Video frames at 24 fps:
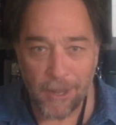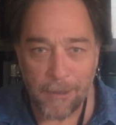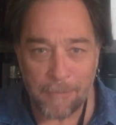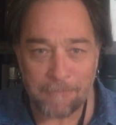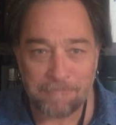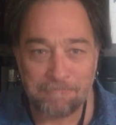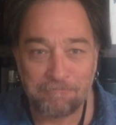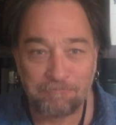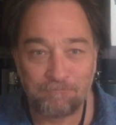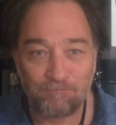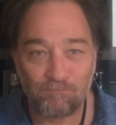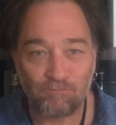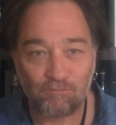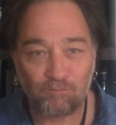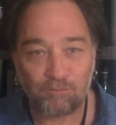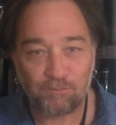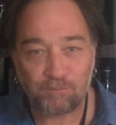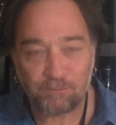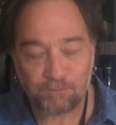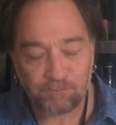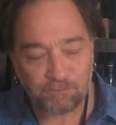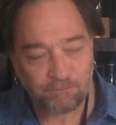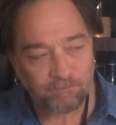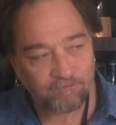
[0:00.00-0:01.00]

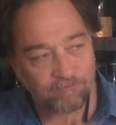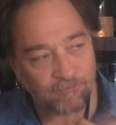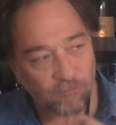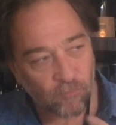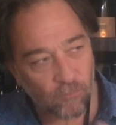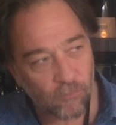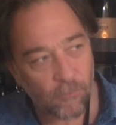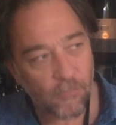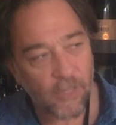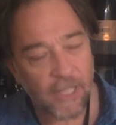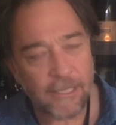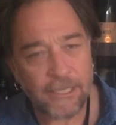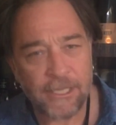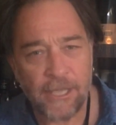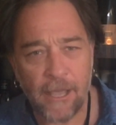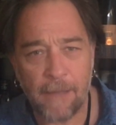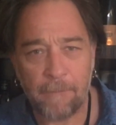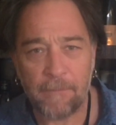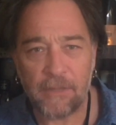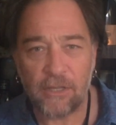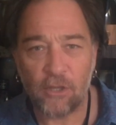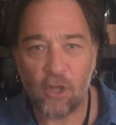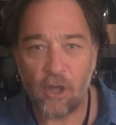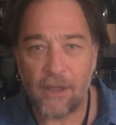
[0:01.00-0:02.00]

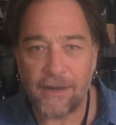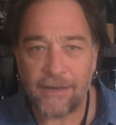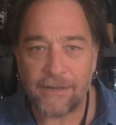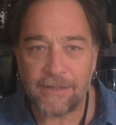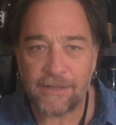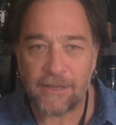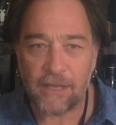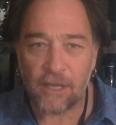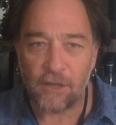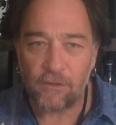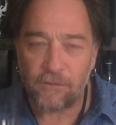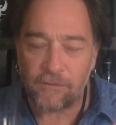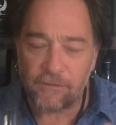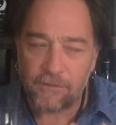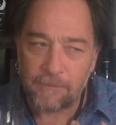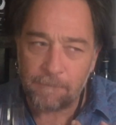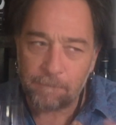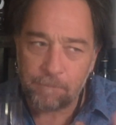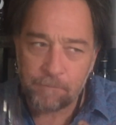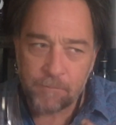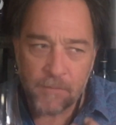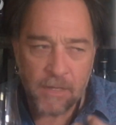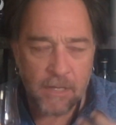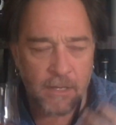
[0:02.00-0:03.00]
yum. It lightly coats
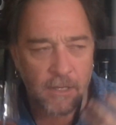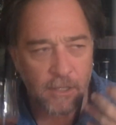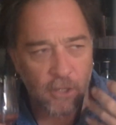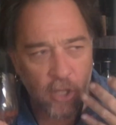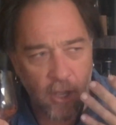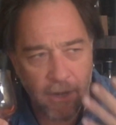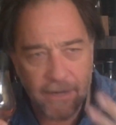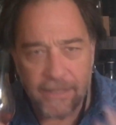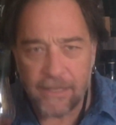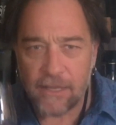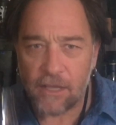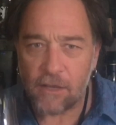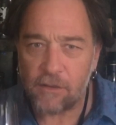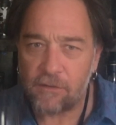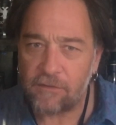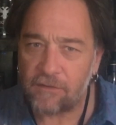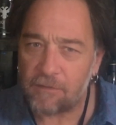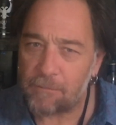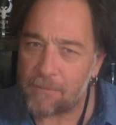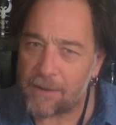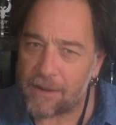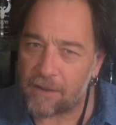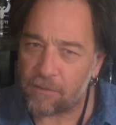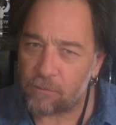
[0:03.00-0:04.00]
the
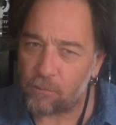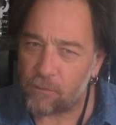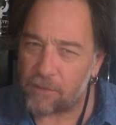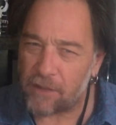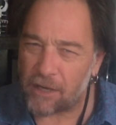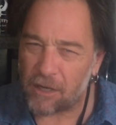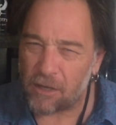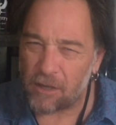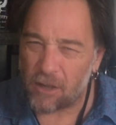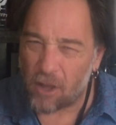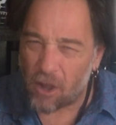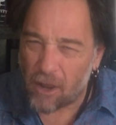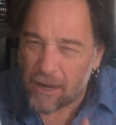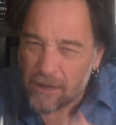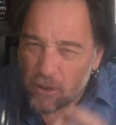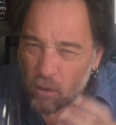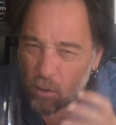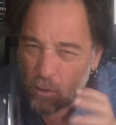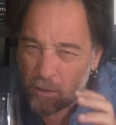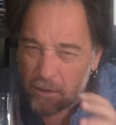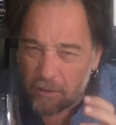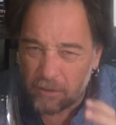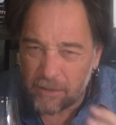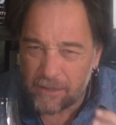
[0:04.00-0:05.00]
mouth with a light
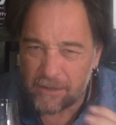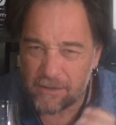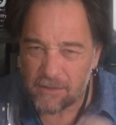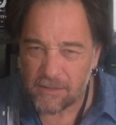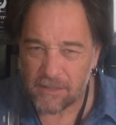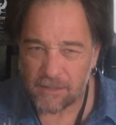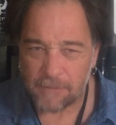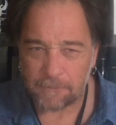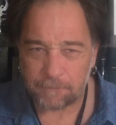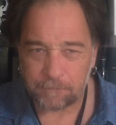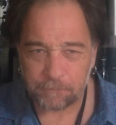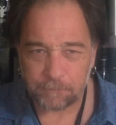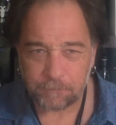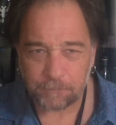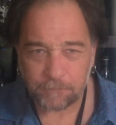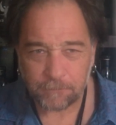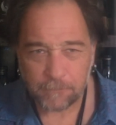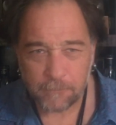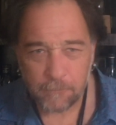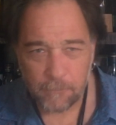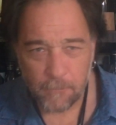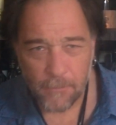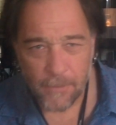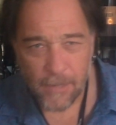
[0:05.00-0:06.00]
oiliness.
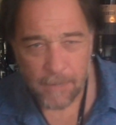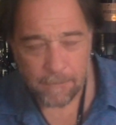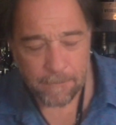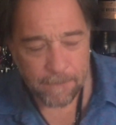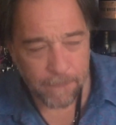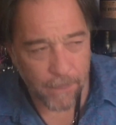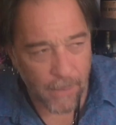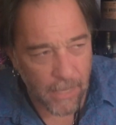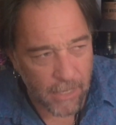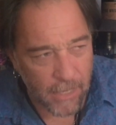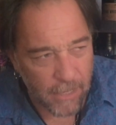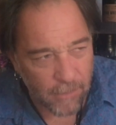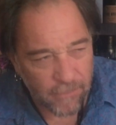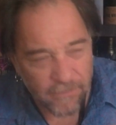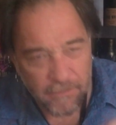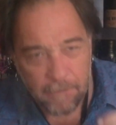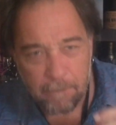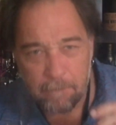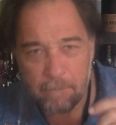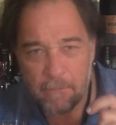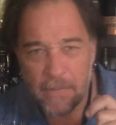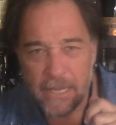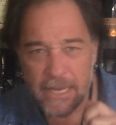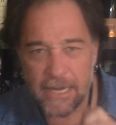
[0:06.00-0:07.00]
There's a
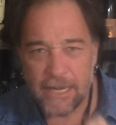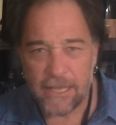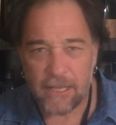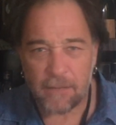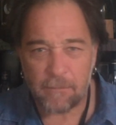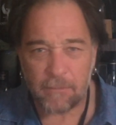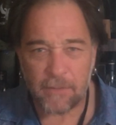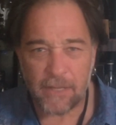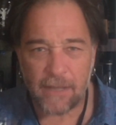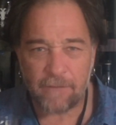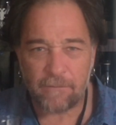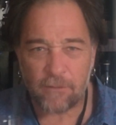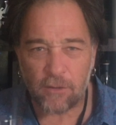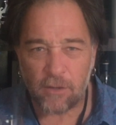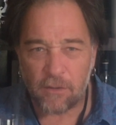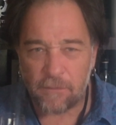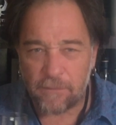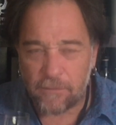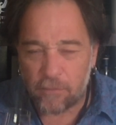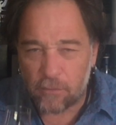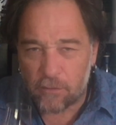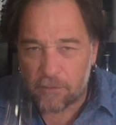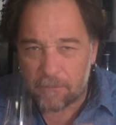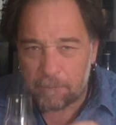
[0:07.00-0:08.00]
medium level of
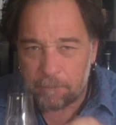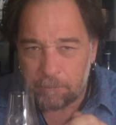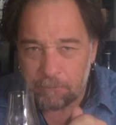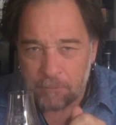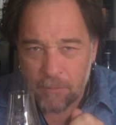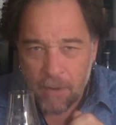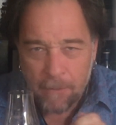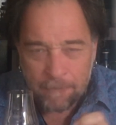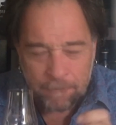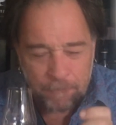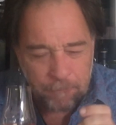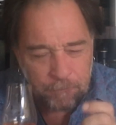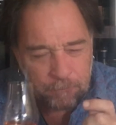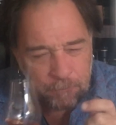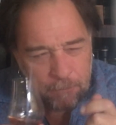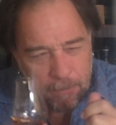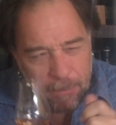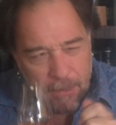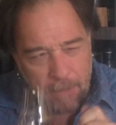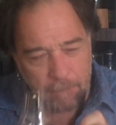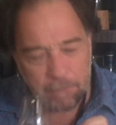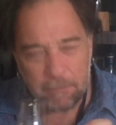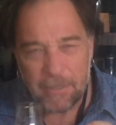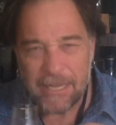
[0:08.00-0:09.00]
sort of
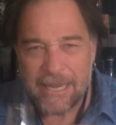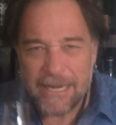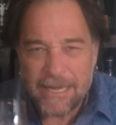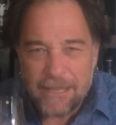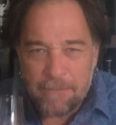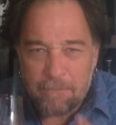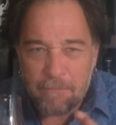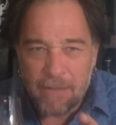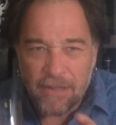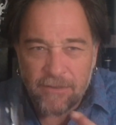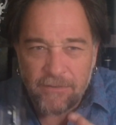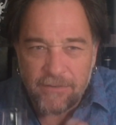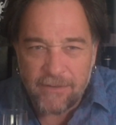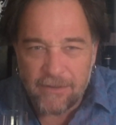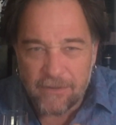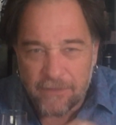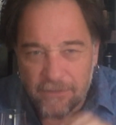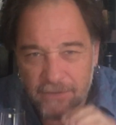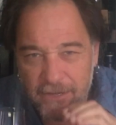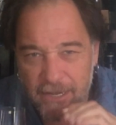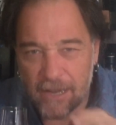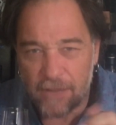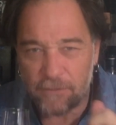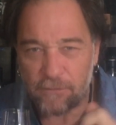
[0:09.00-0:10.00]
peaty mussiness
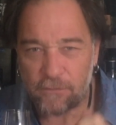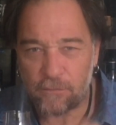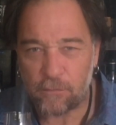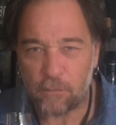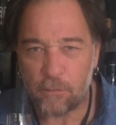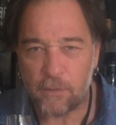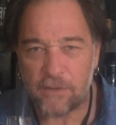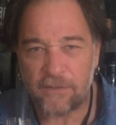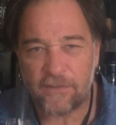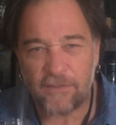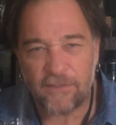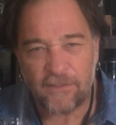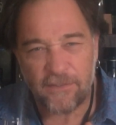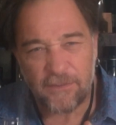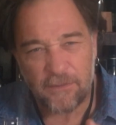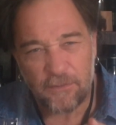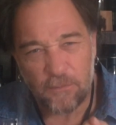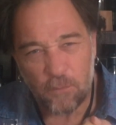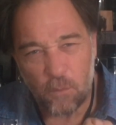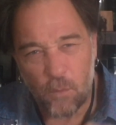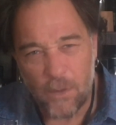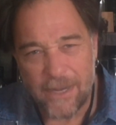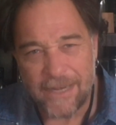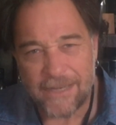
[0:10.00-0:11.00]
cuts through a
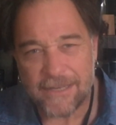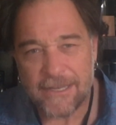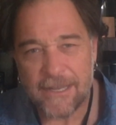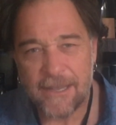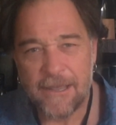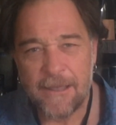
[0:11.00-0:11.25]
sweet,